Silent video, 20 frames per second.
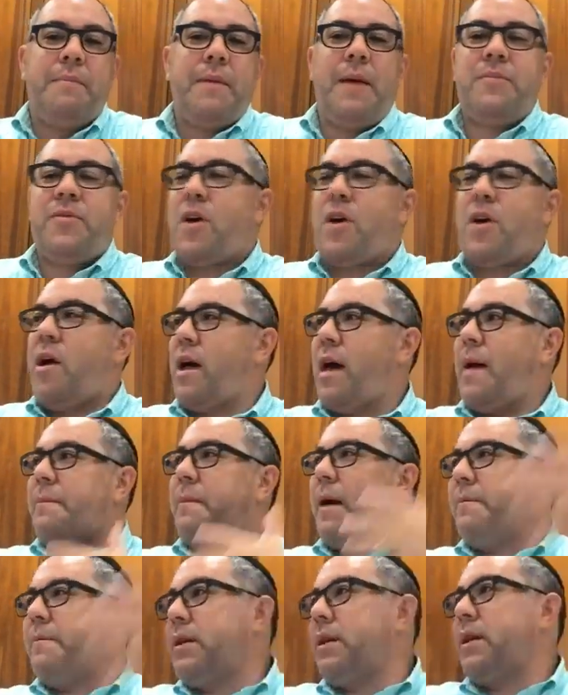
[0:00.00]
sorry, I'm
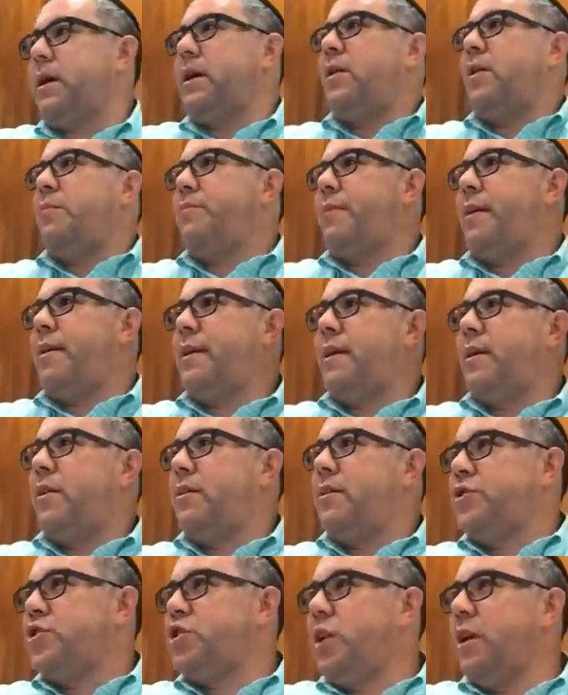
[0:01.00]
gonna, probably go
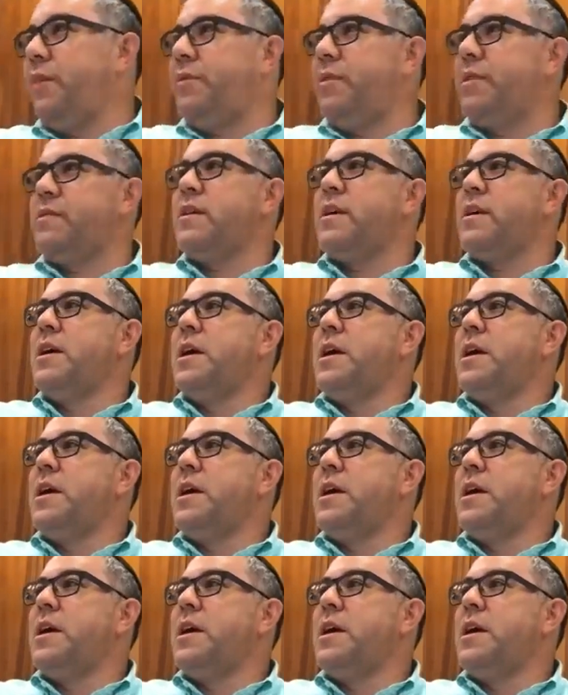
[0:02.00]
to jail for this,